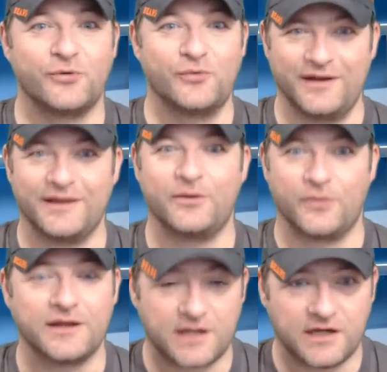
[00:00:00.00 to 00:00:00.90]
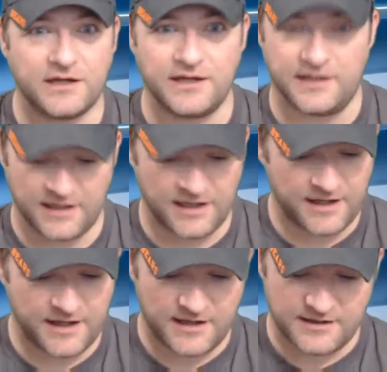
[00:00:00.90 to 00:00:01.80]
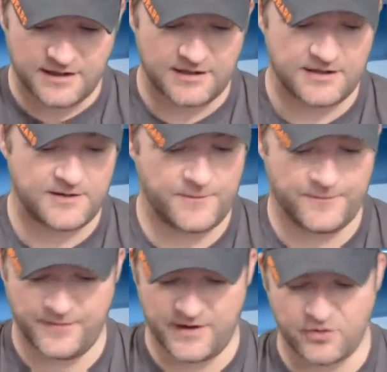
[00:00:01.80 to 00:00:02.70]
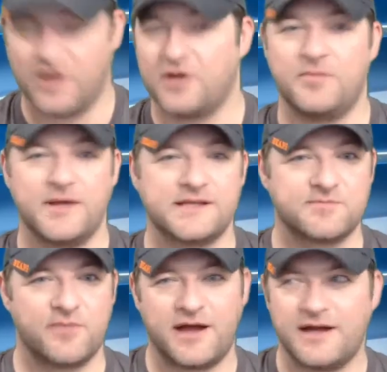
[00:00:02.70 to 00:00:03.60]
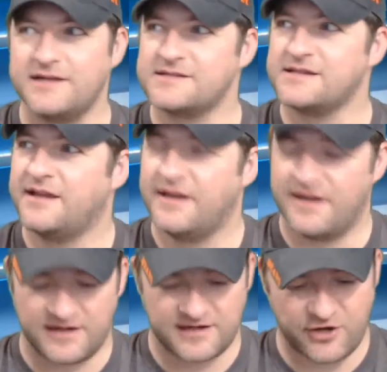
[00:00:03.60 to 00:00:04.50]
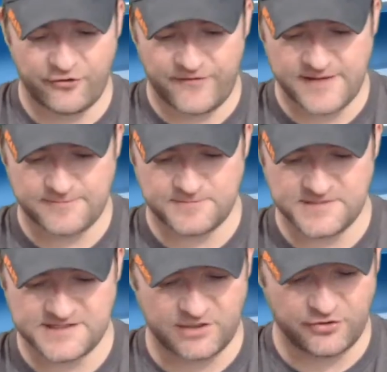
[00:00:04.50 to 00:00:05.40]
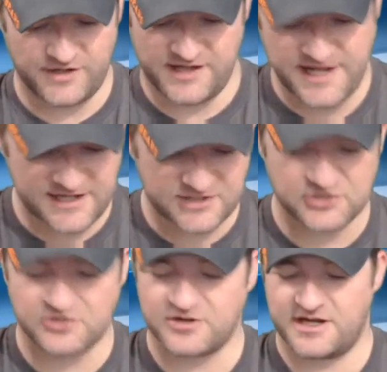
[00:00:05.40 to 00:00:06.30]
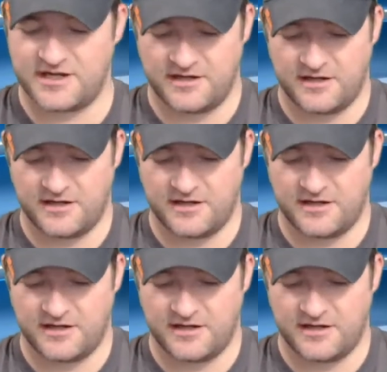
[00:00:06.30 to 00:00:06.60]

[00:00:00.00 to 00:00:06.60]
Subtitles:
really, really good. There were a lot of big spots. Kofi sold a knee injury.